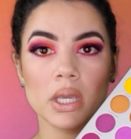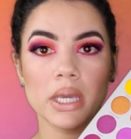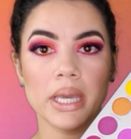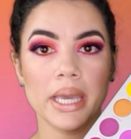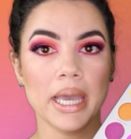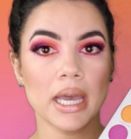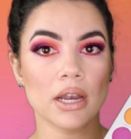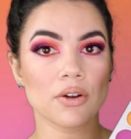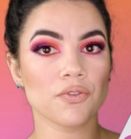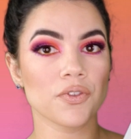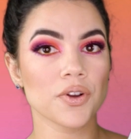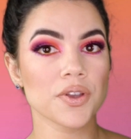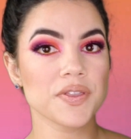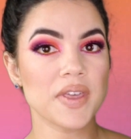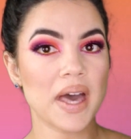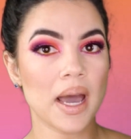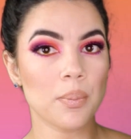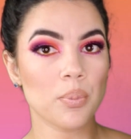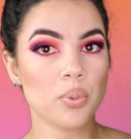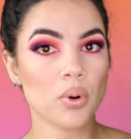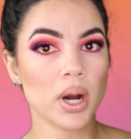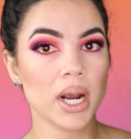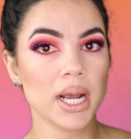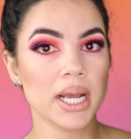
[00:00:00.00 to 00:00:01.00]
And for
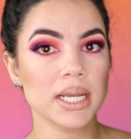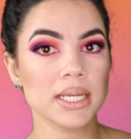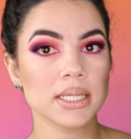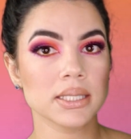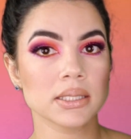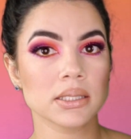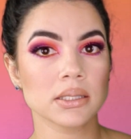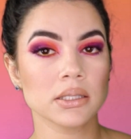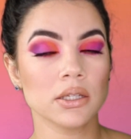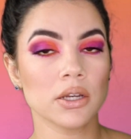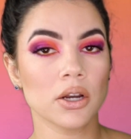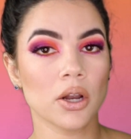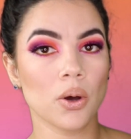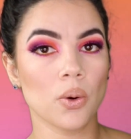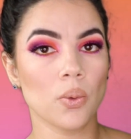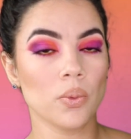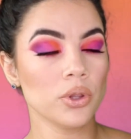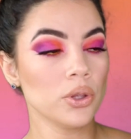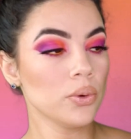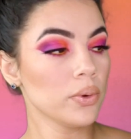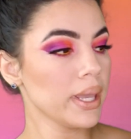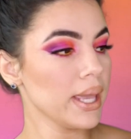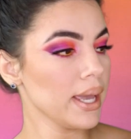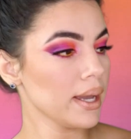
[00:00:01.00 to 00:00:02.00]
that price, you know,
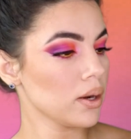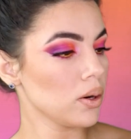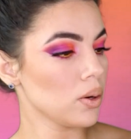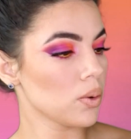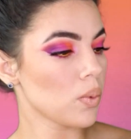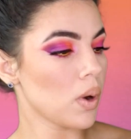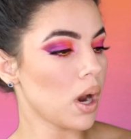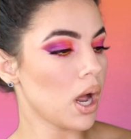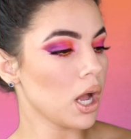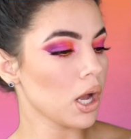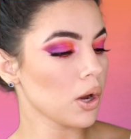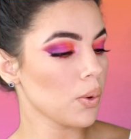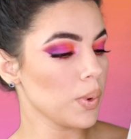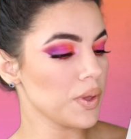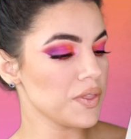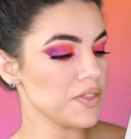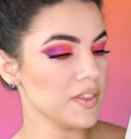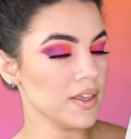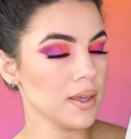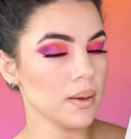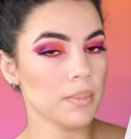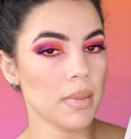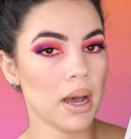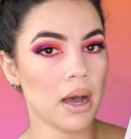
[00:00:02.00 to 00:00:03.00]
you can't go wrong with
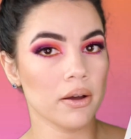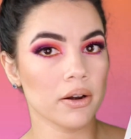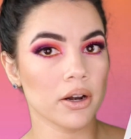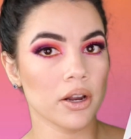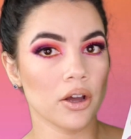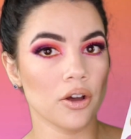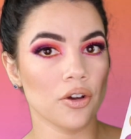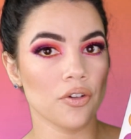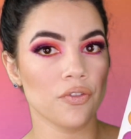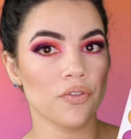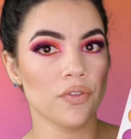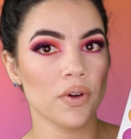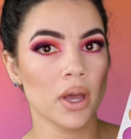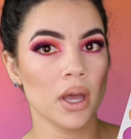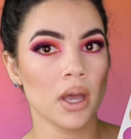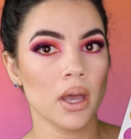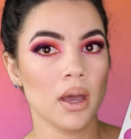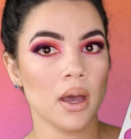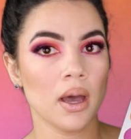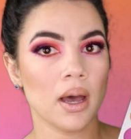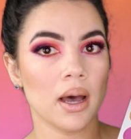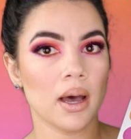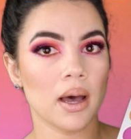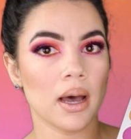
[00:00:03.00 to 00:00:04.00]
the amount of
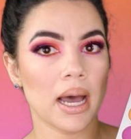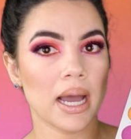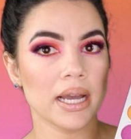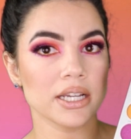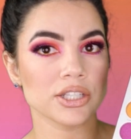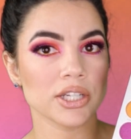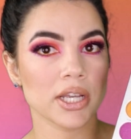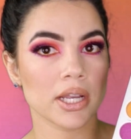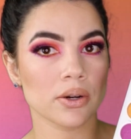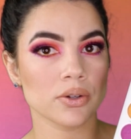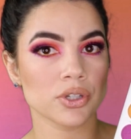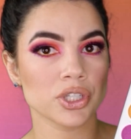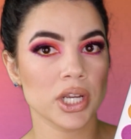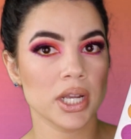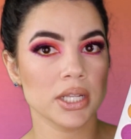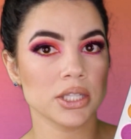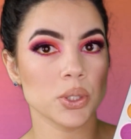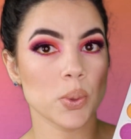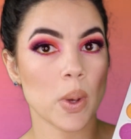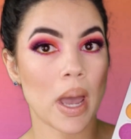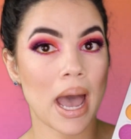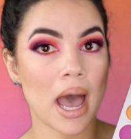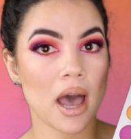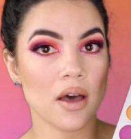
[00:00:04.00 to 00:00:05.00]
eyeshadow shades
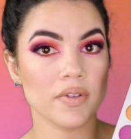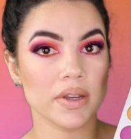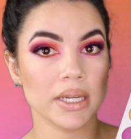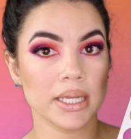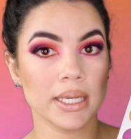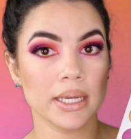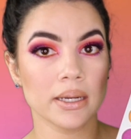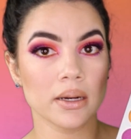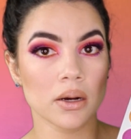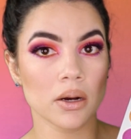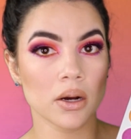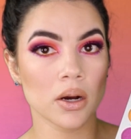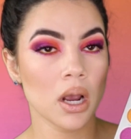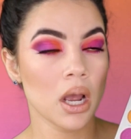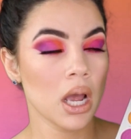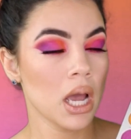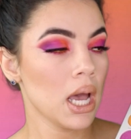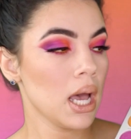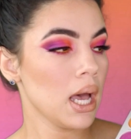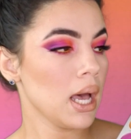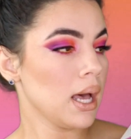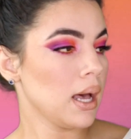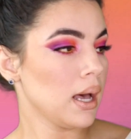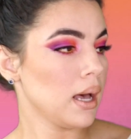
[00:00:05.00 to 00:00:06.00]
you have in here.
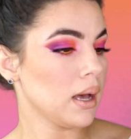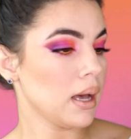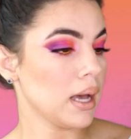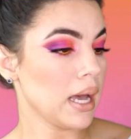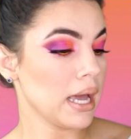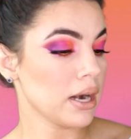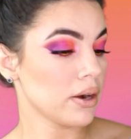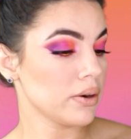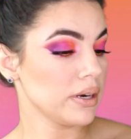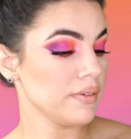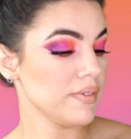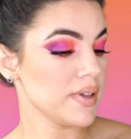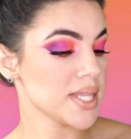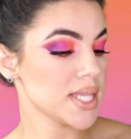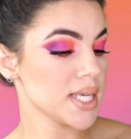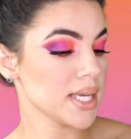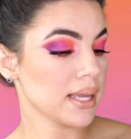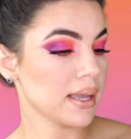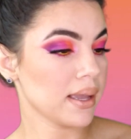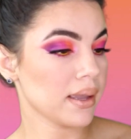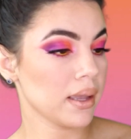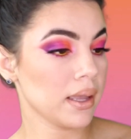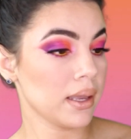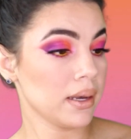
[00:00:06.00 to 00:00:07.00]
I don't even
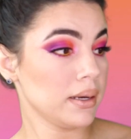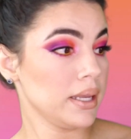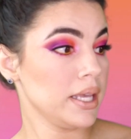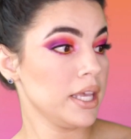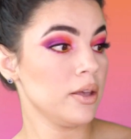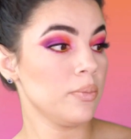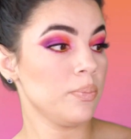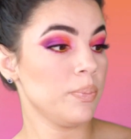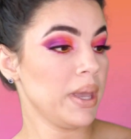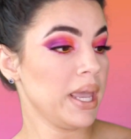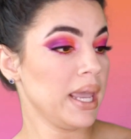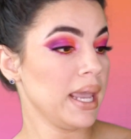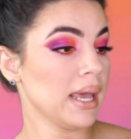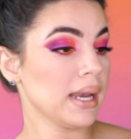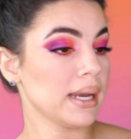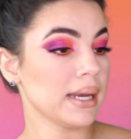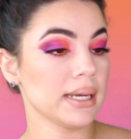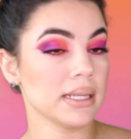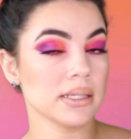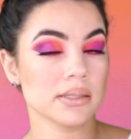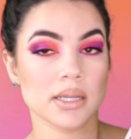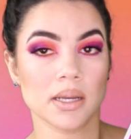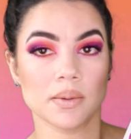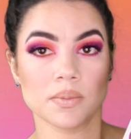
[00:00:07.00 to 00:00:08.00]
think I can hit pan
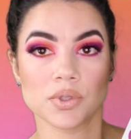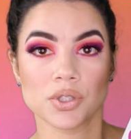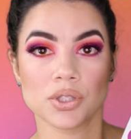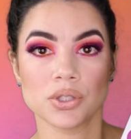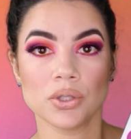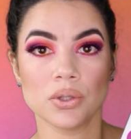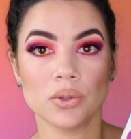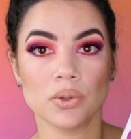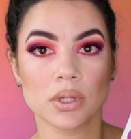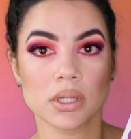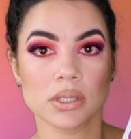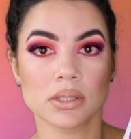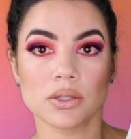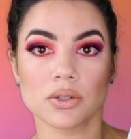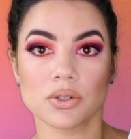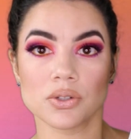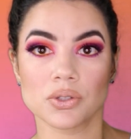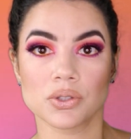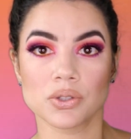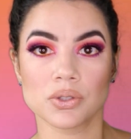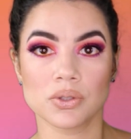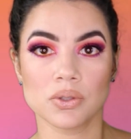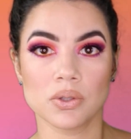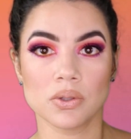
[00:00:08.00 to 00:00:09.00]
anytime soon because
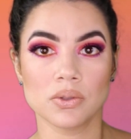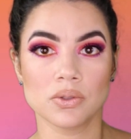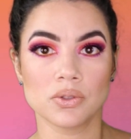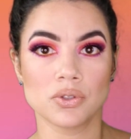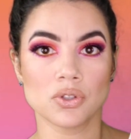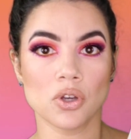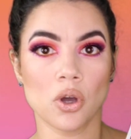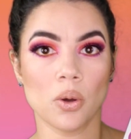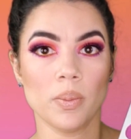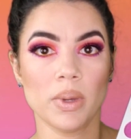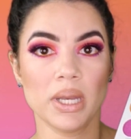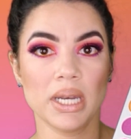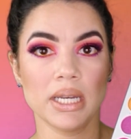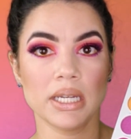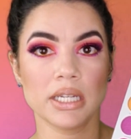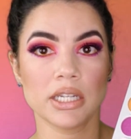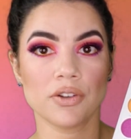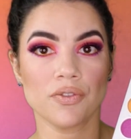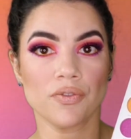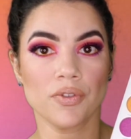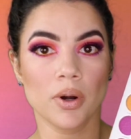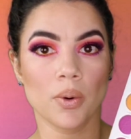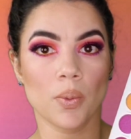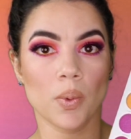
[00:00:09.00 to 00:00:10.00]
there's so many
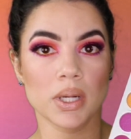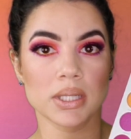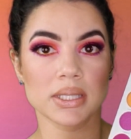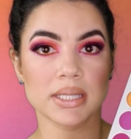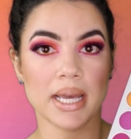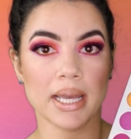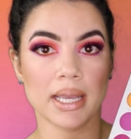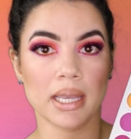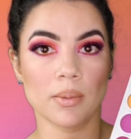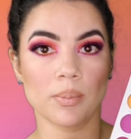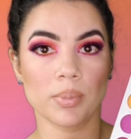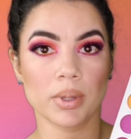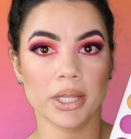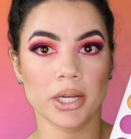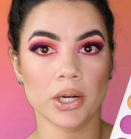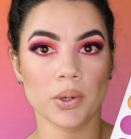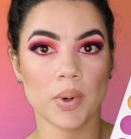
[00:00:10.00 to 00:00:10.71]
different ones I can play